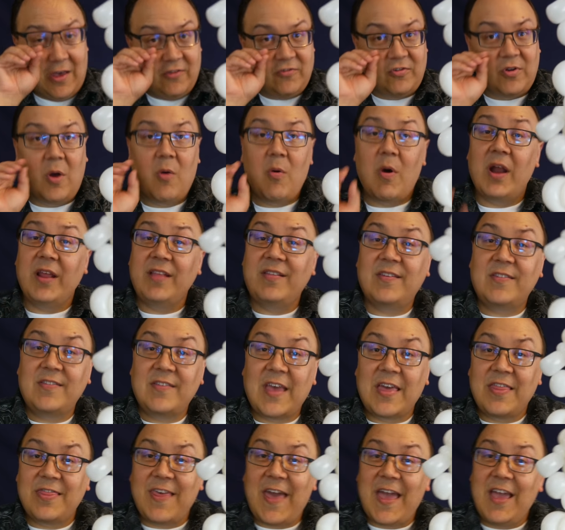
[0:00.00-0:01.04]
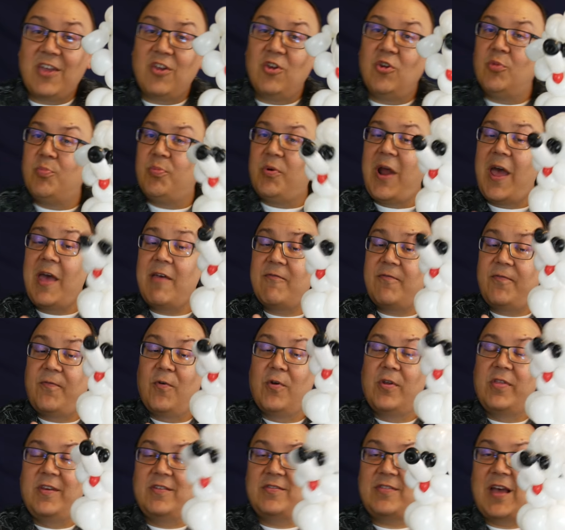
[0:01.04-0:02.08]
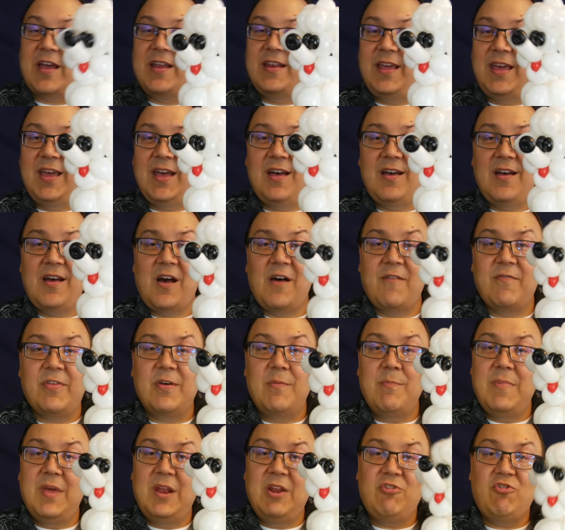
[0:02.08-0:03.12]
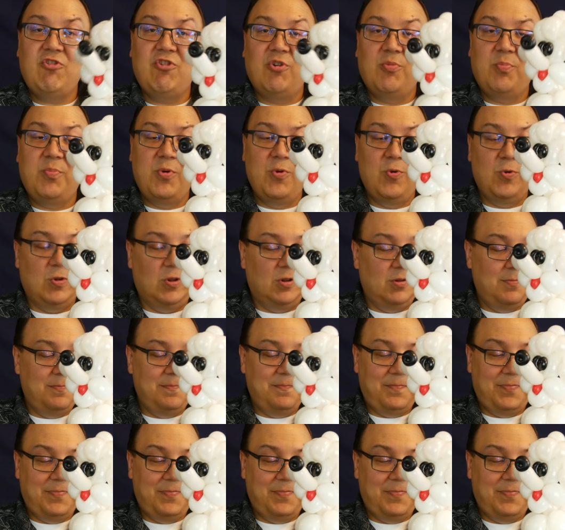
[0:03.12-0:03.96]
So I wanted to say thank you to Brett for this idea of the miniature poodle.